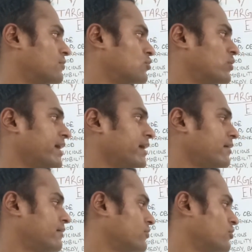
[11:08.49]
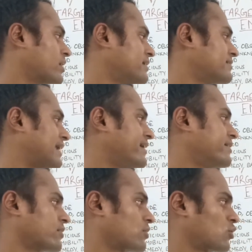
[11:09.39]
Today you can
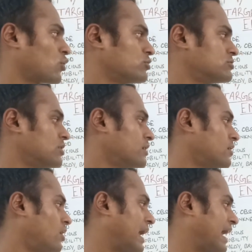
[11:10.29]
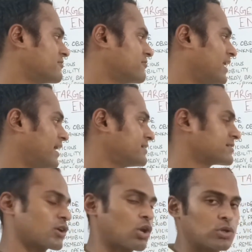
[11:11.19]
write closure as well
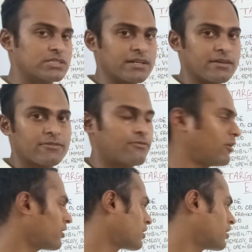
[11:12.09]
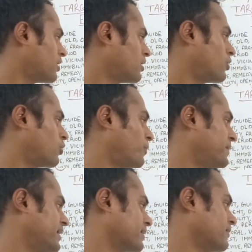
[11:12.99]
as closing for
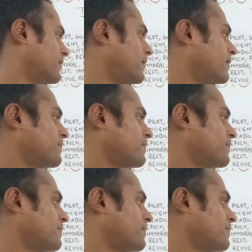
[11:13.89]
opening.